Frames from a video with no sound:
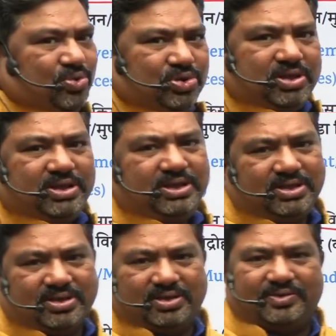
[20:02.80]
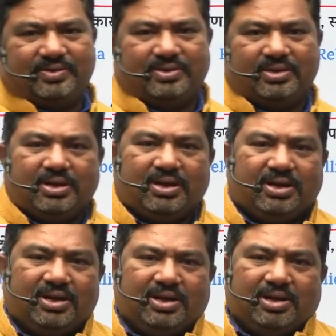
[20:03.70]
the reason.
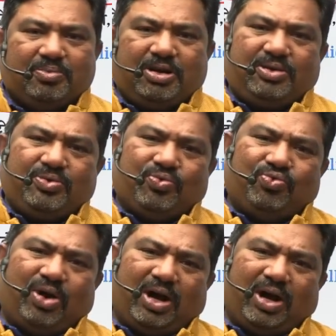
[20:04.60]
But why